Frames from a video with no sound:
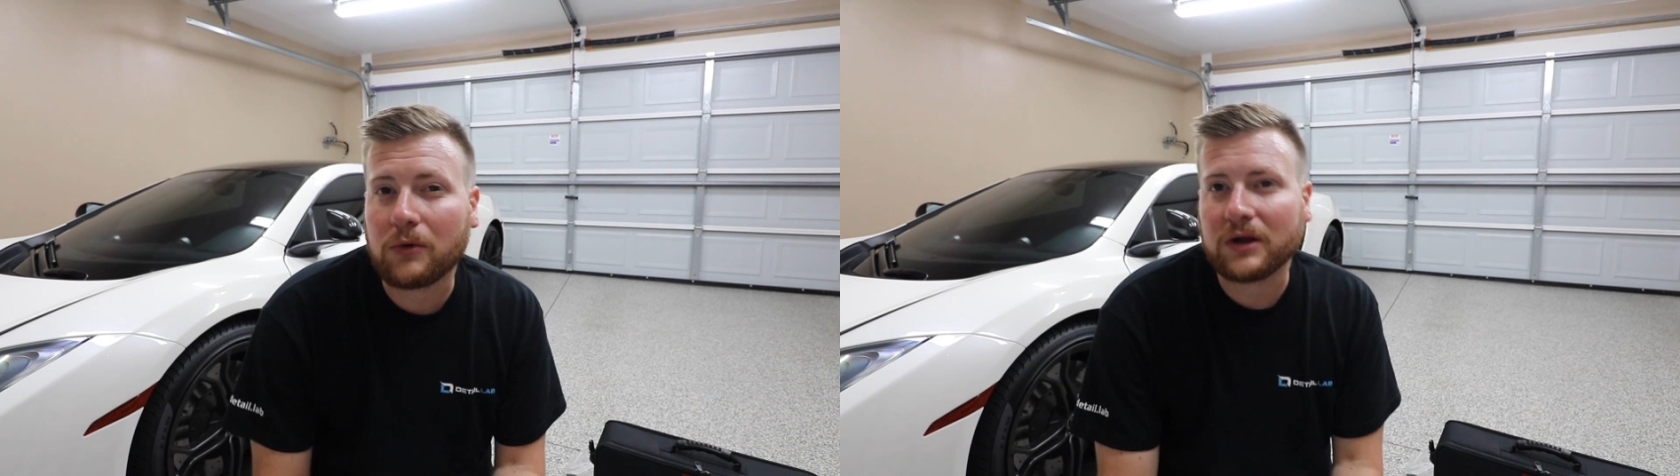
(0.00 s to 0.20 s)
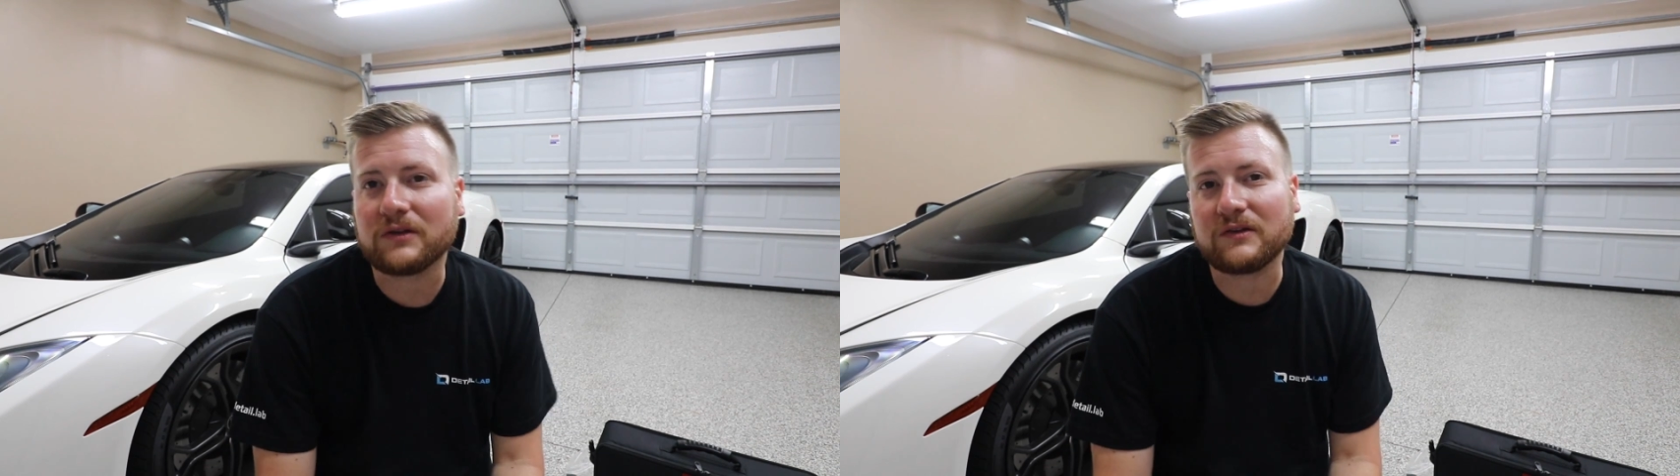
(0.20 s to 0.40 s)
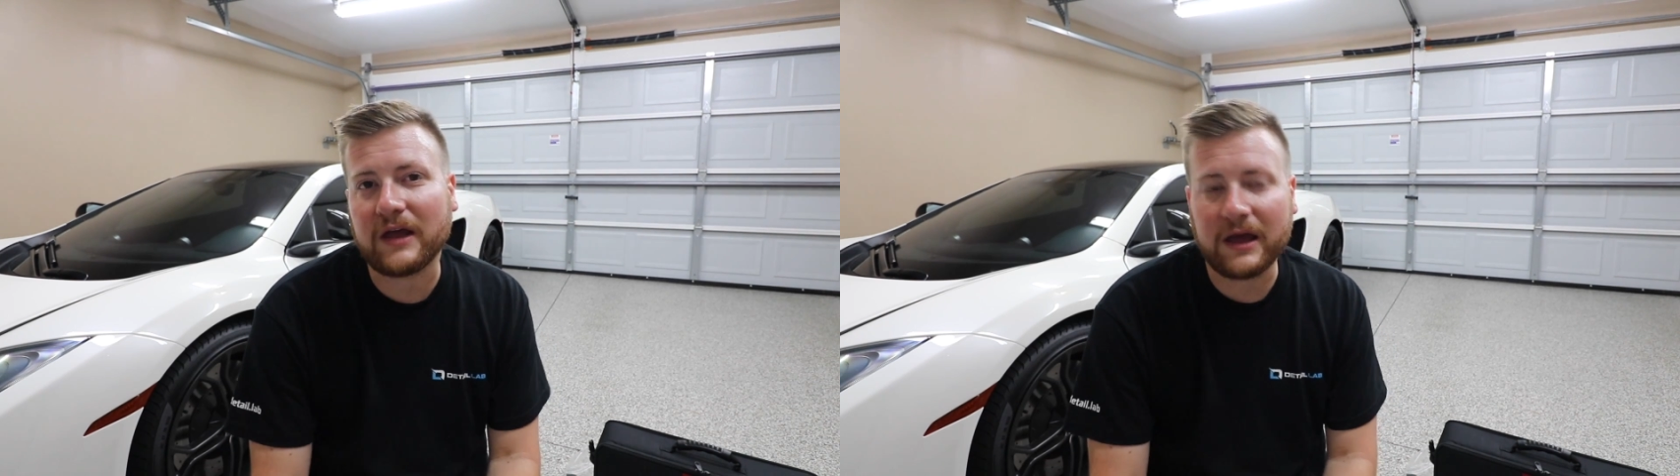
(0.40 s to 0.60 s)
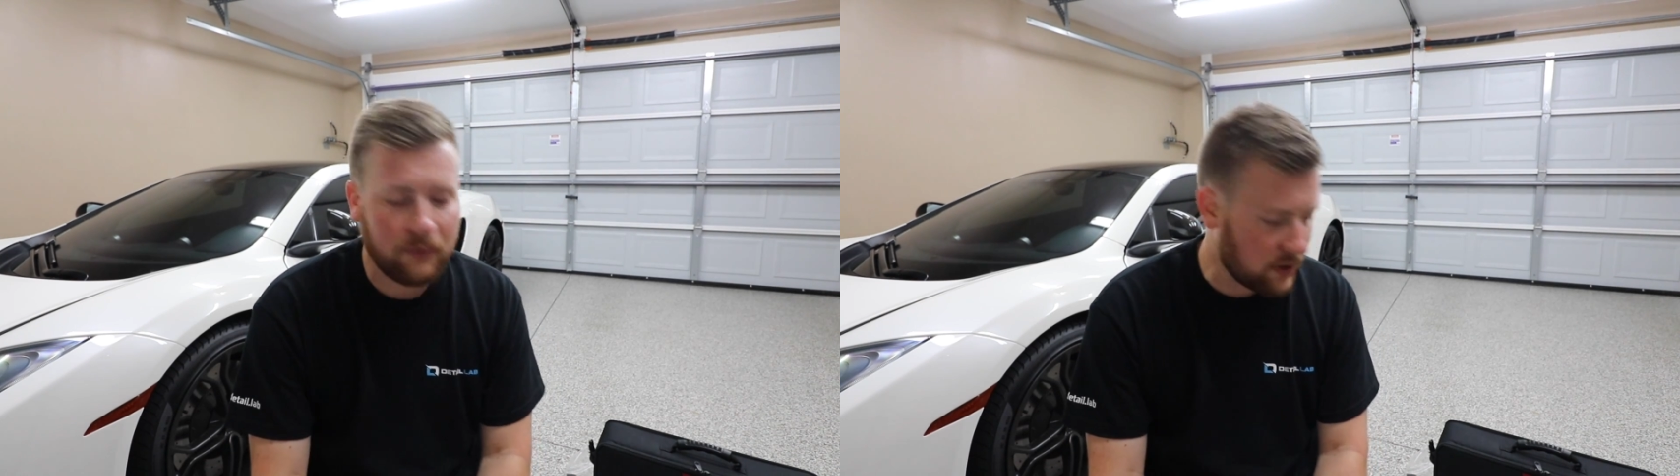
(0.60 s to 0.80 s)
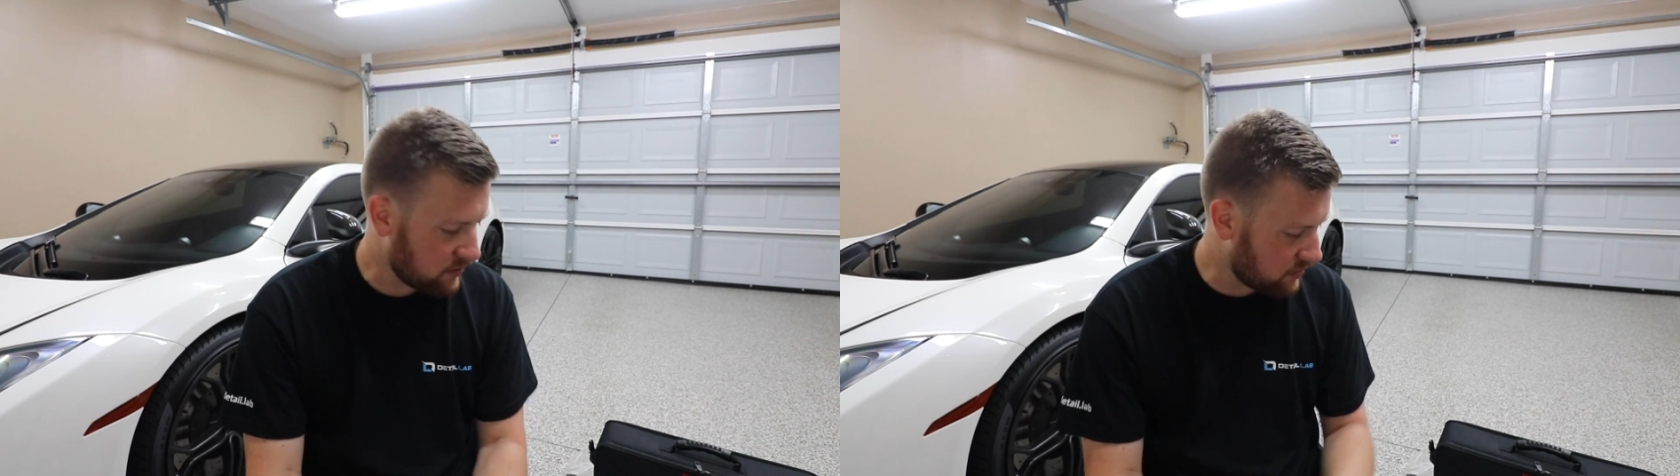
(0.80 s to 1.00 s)
want to stay
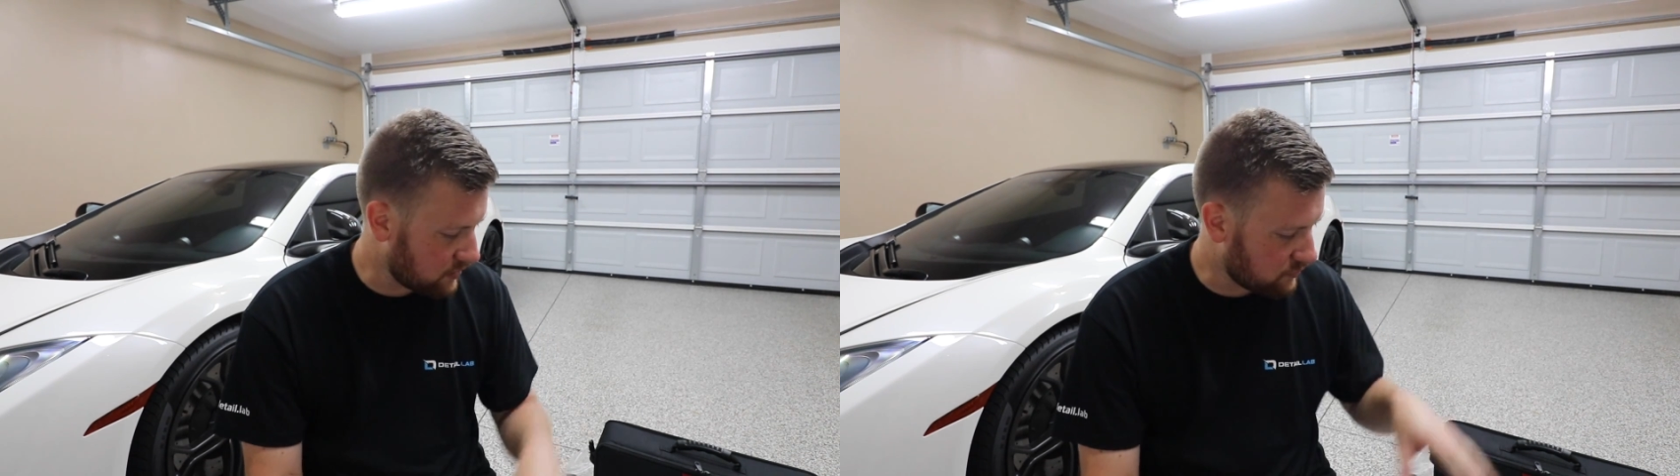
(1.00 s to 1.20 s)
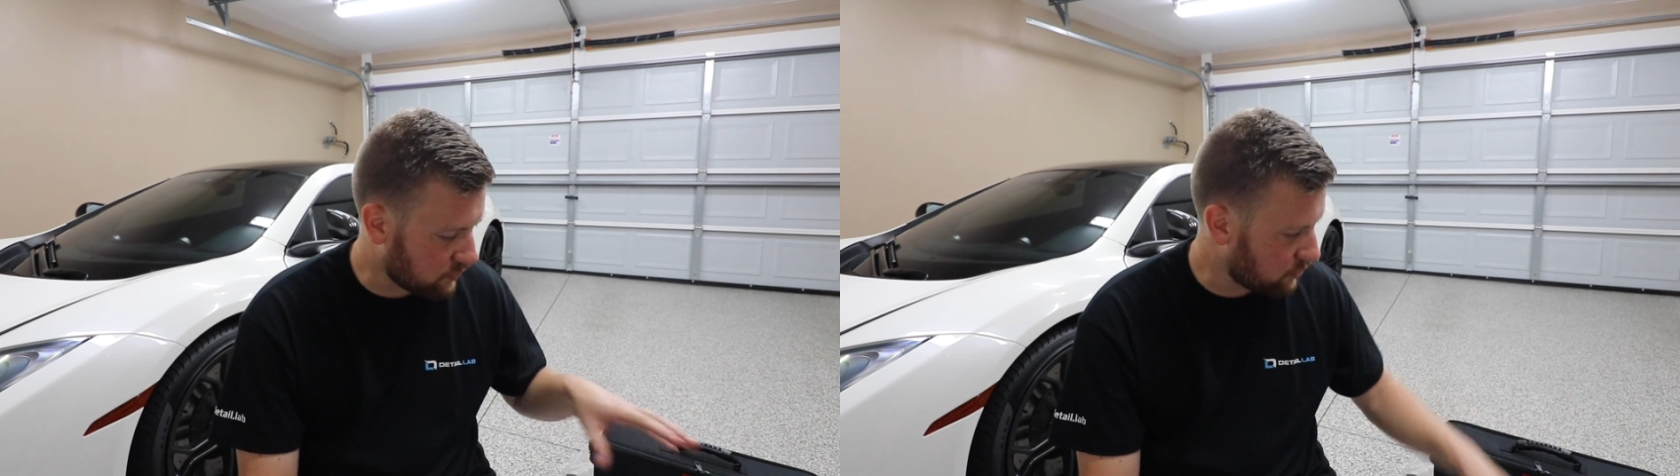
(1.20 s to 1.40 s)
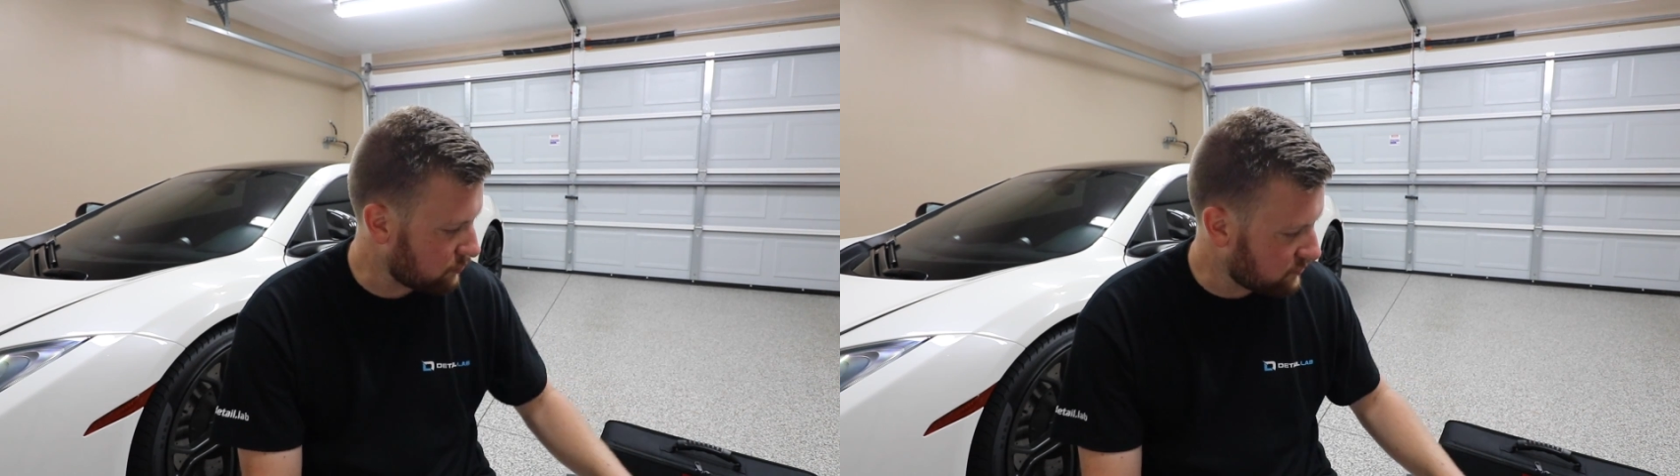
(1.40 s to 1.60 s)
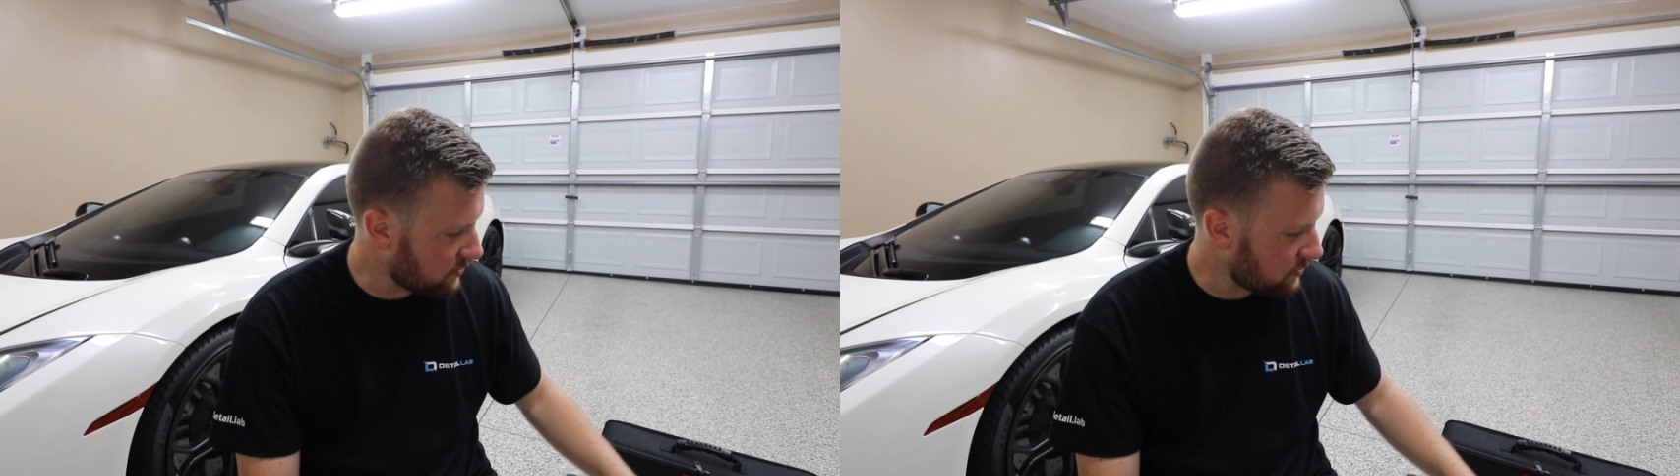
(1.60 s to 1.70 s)
with in terms